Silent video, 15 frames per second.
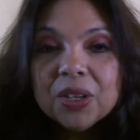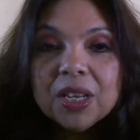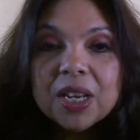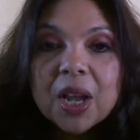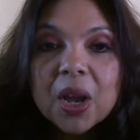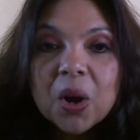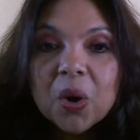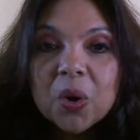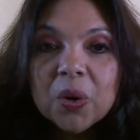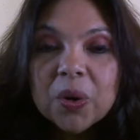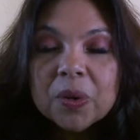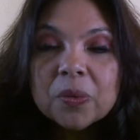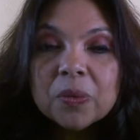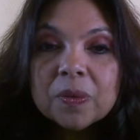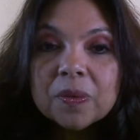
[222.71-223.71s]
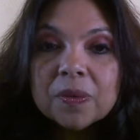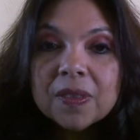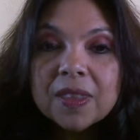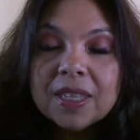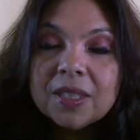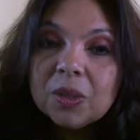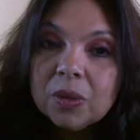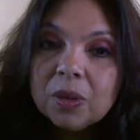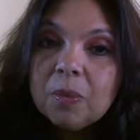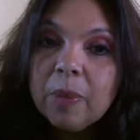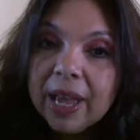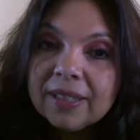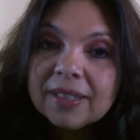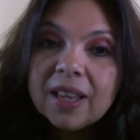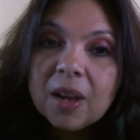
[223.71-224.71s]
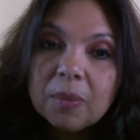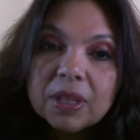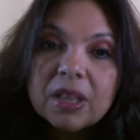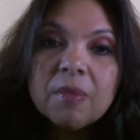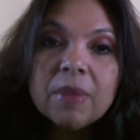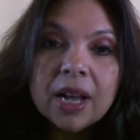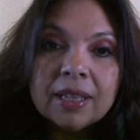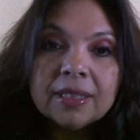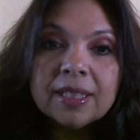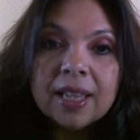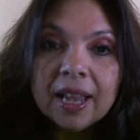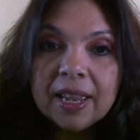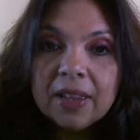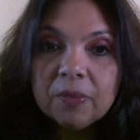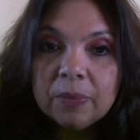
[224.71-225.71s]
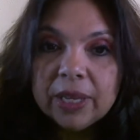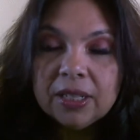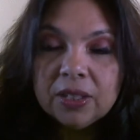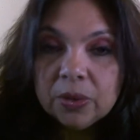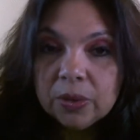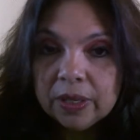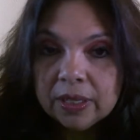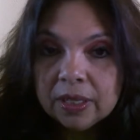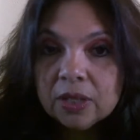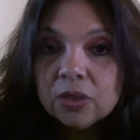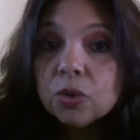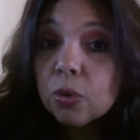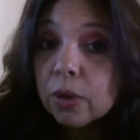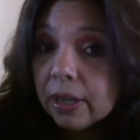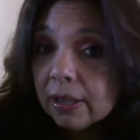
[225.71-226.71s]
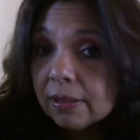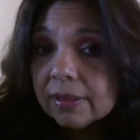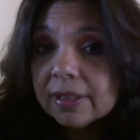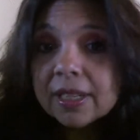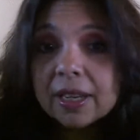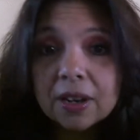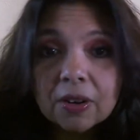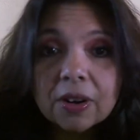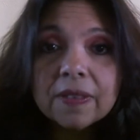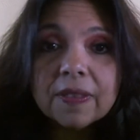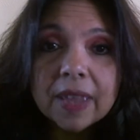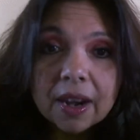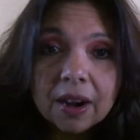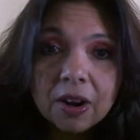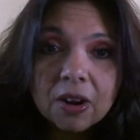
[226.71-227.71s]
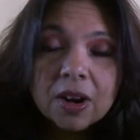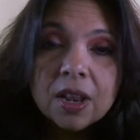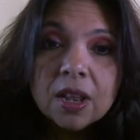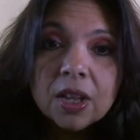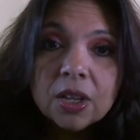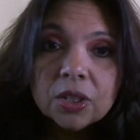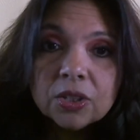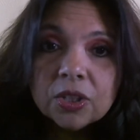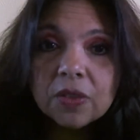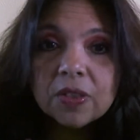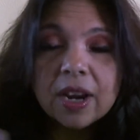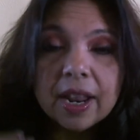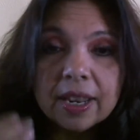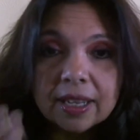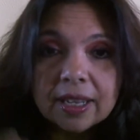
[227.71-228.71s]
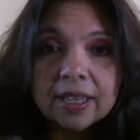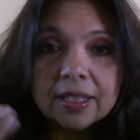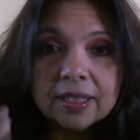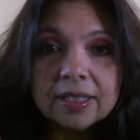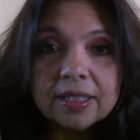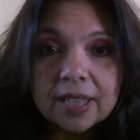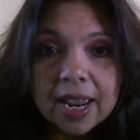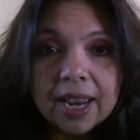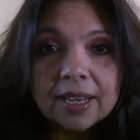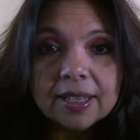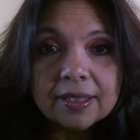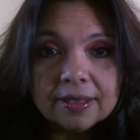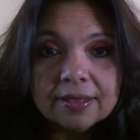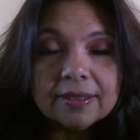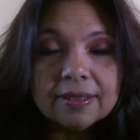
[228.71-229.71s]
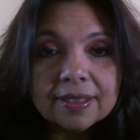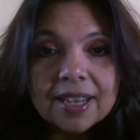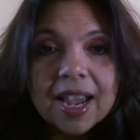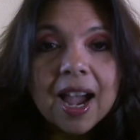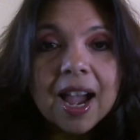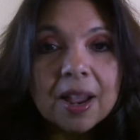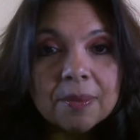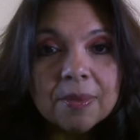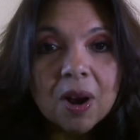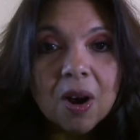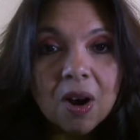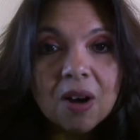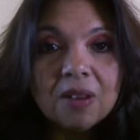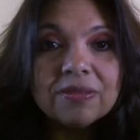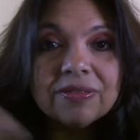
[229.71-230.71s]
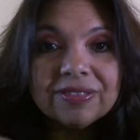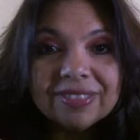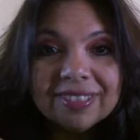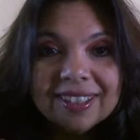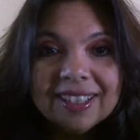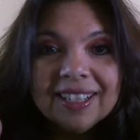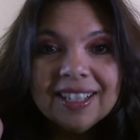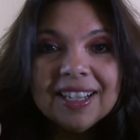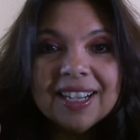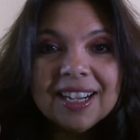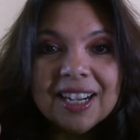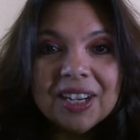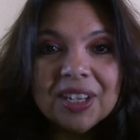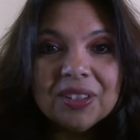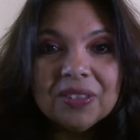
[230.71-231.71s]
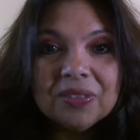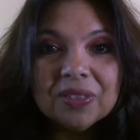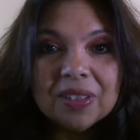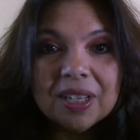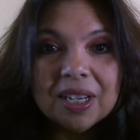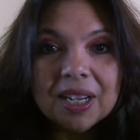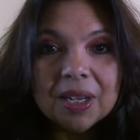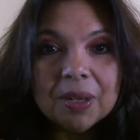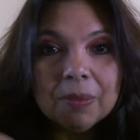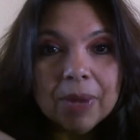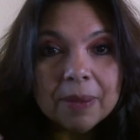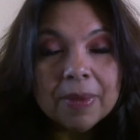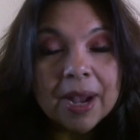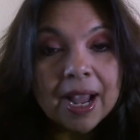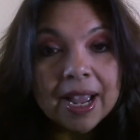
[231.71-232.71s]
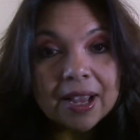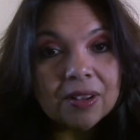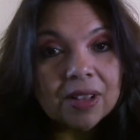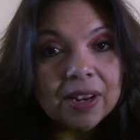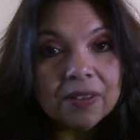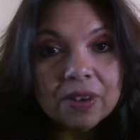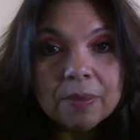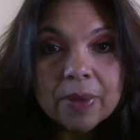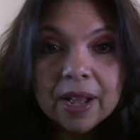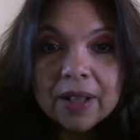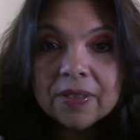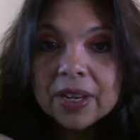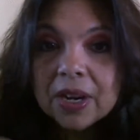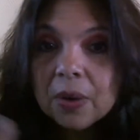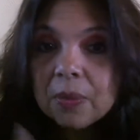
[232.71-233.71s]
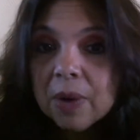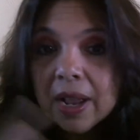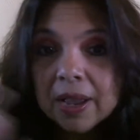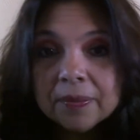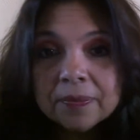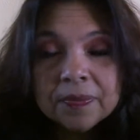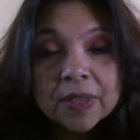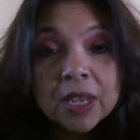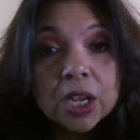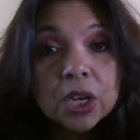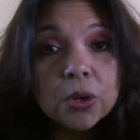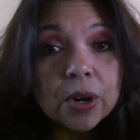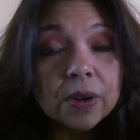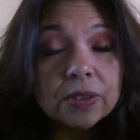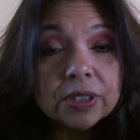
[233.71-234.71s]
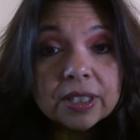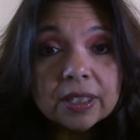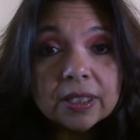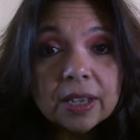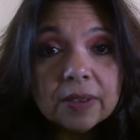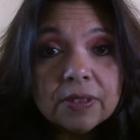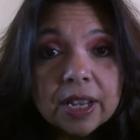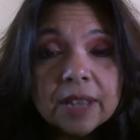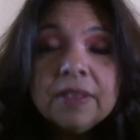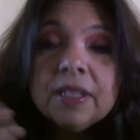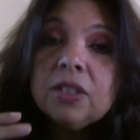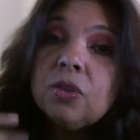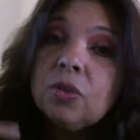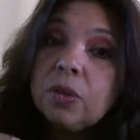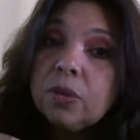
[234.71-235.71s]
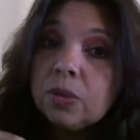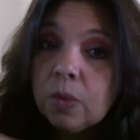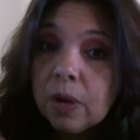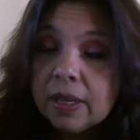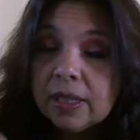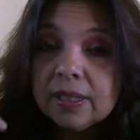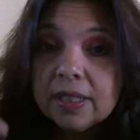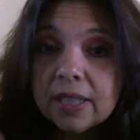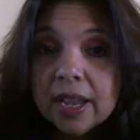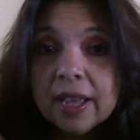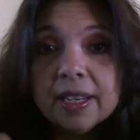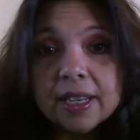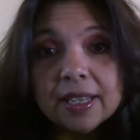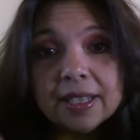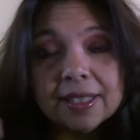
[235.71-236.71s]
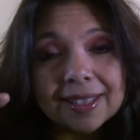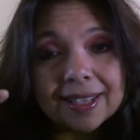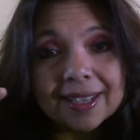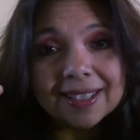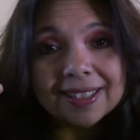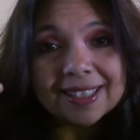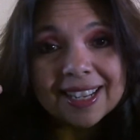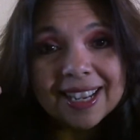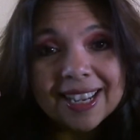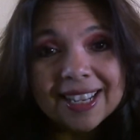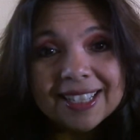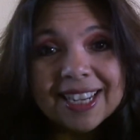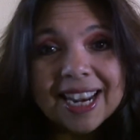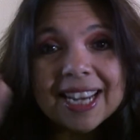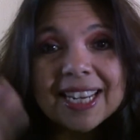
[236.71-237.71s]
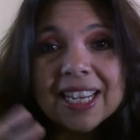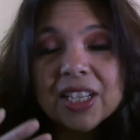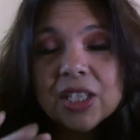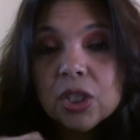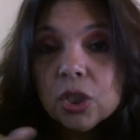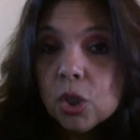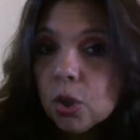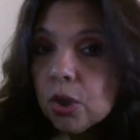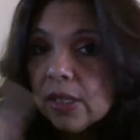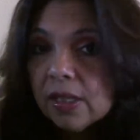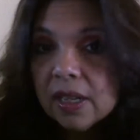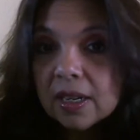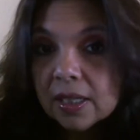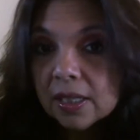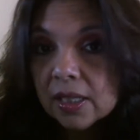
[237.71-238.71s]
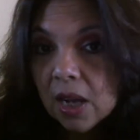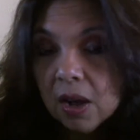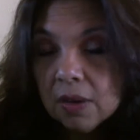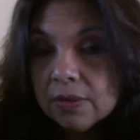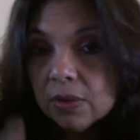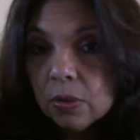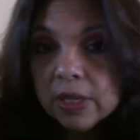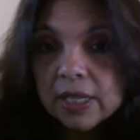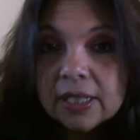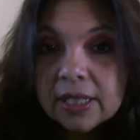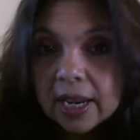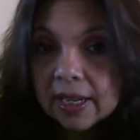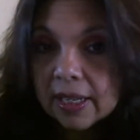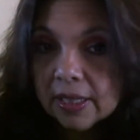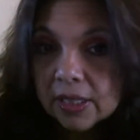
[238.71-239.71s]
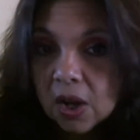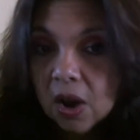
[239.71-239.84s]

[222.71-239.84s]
you know, um, this the past couple of months I have been doing drills here and there so that I could take time off of uh, my mile every mile that I run. You know, ever since I've done these drills, what it's done is it's taken 30 seconds off, 20 seconds